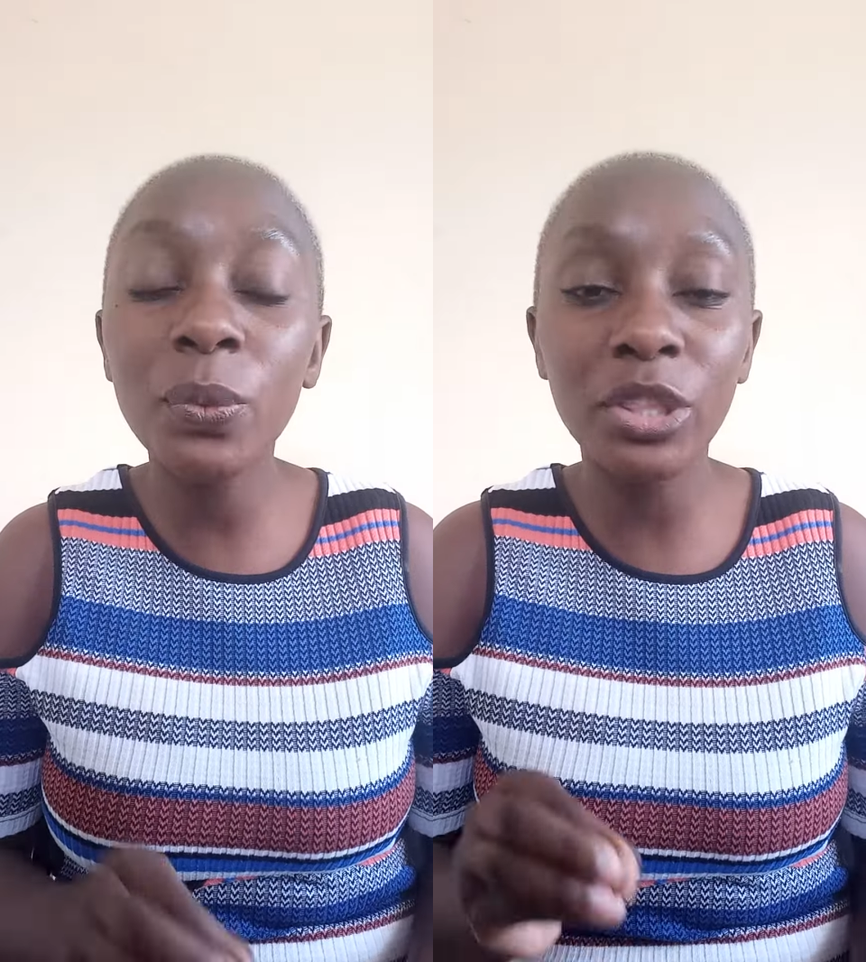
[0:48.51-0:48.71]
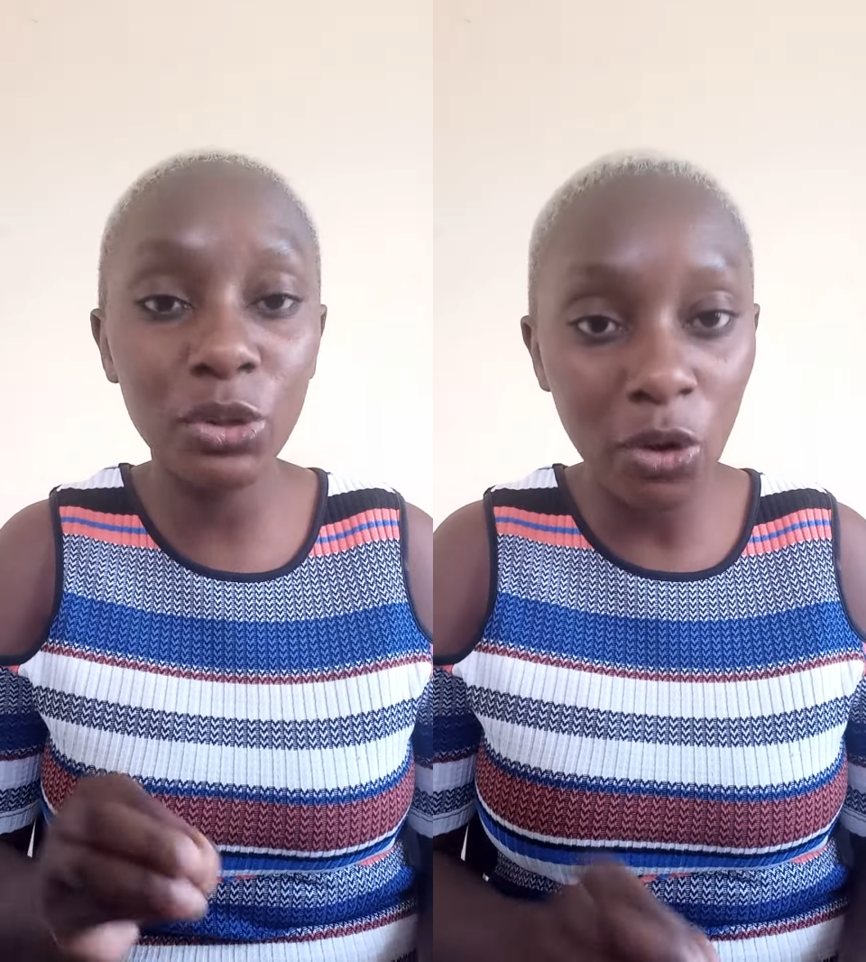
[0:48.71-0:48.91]

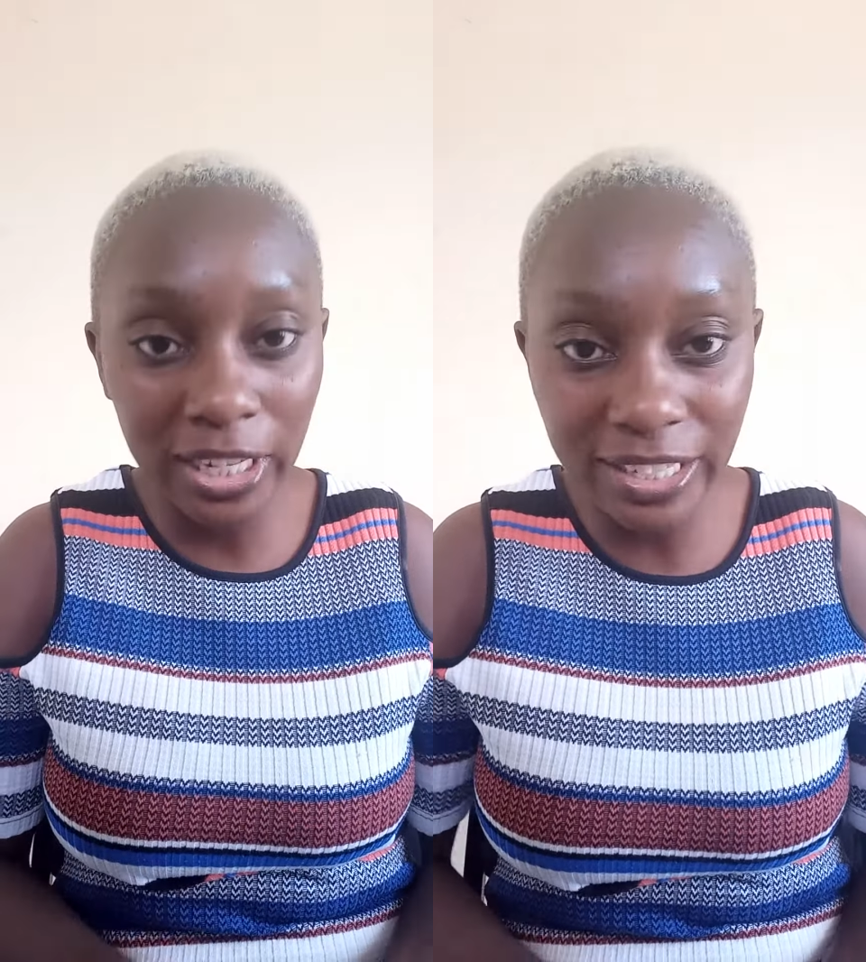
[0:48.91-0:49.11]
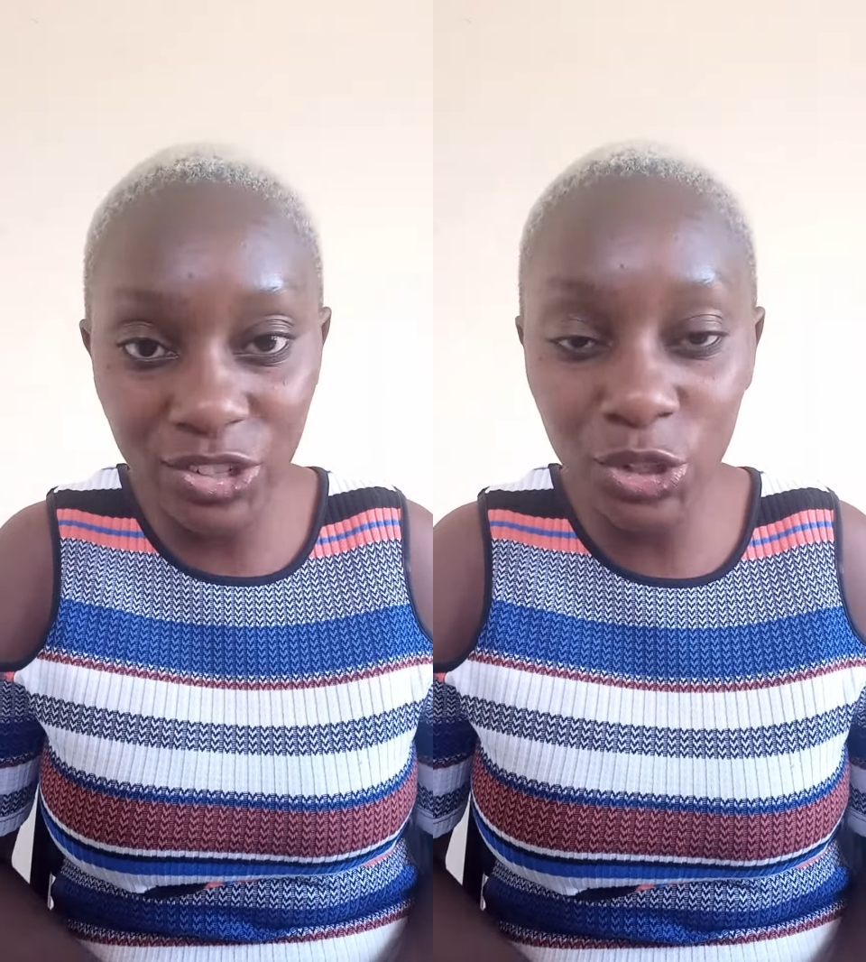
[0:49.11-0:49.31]
with
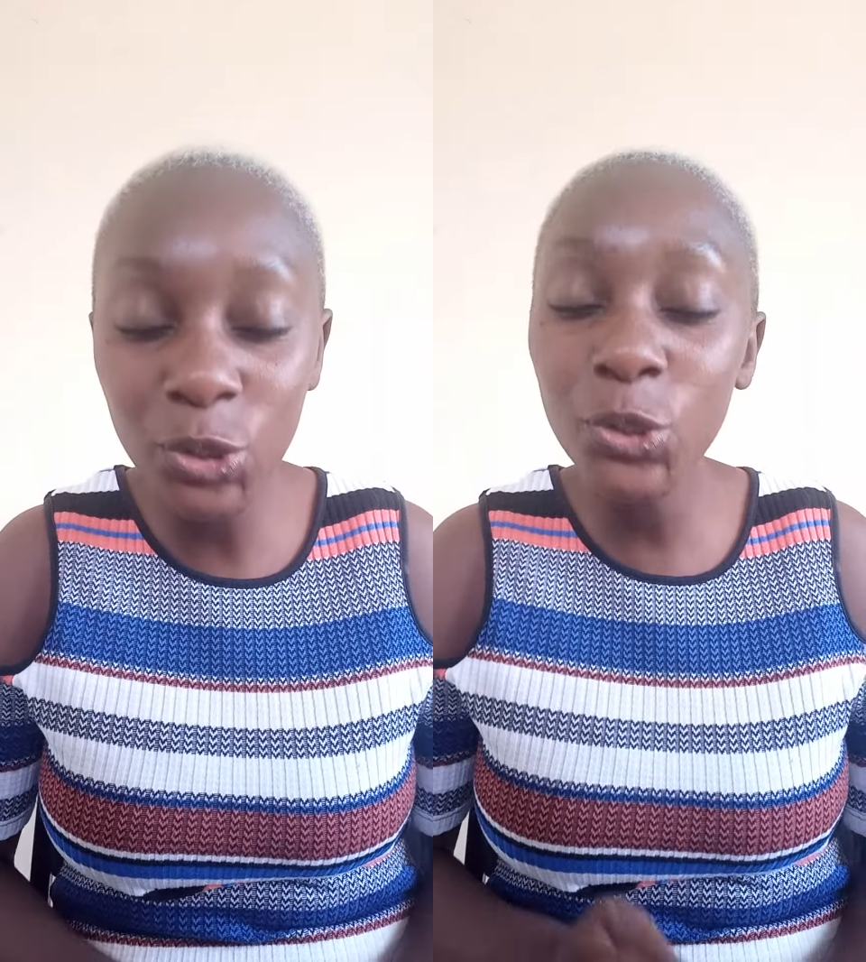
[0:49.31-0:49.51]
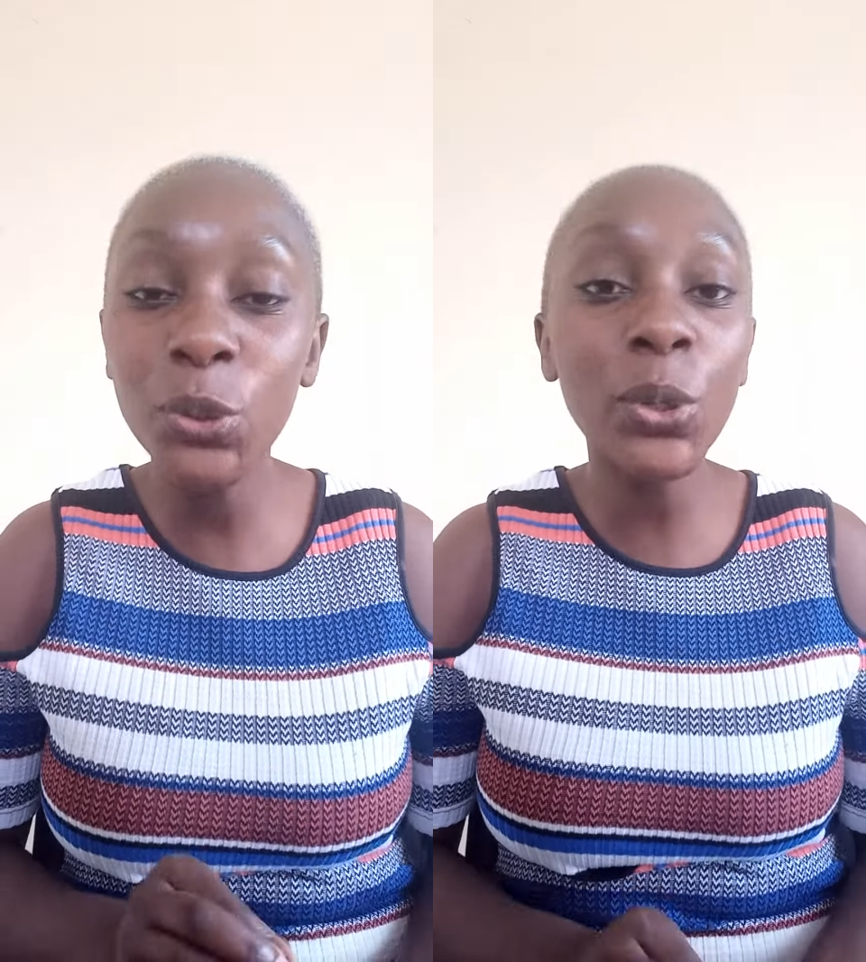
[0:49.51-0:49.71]
knowledge
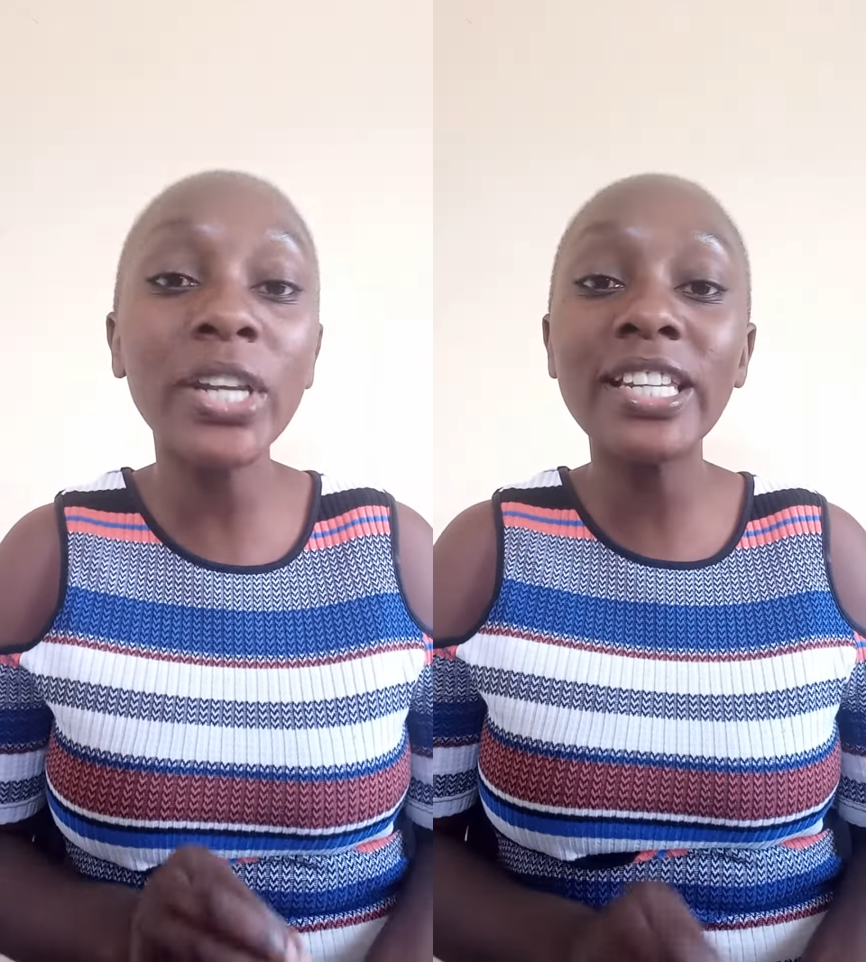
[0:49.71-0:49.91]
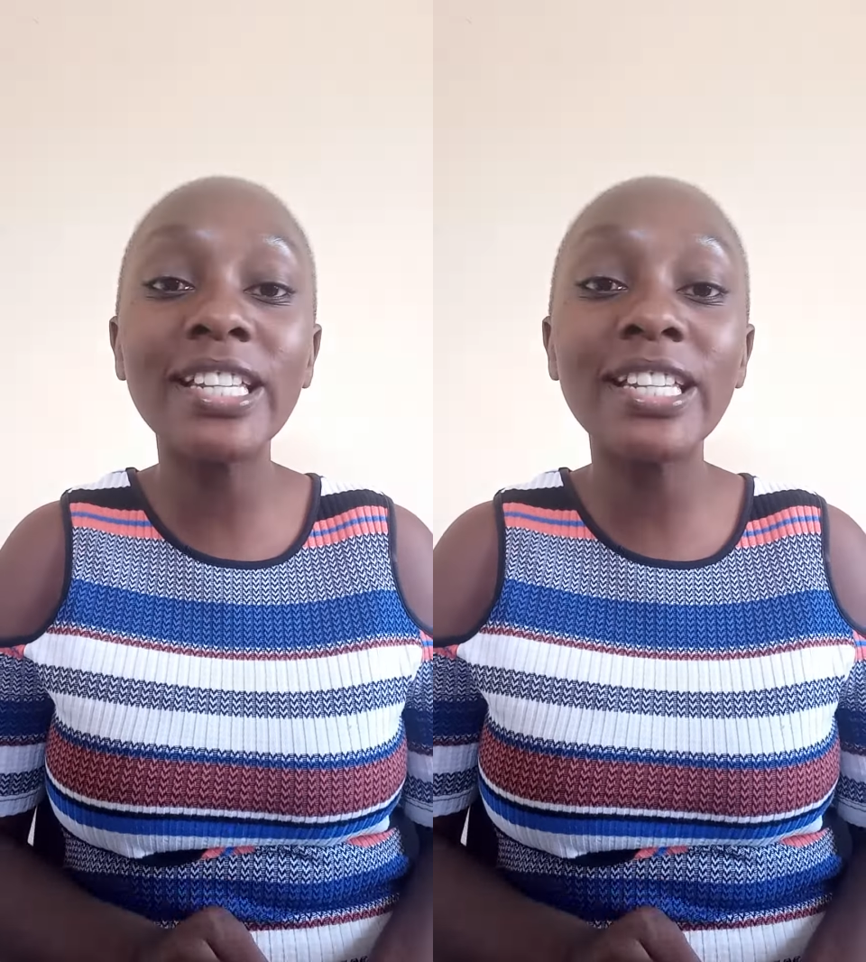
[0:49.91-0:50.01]
you do not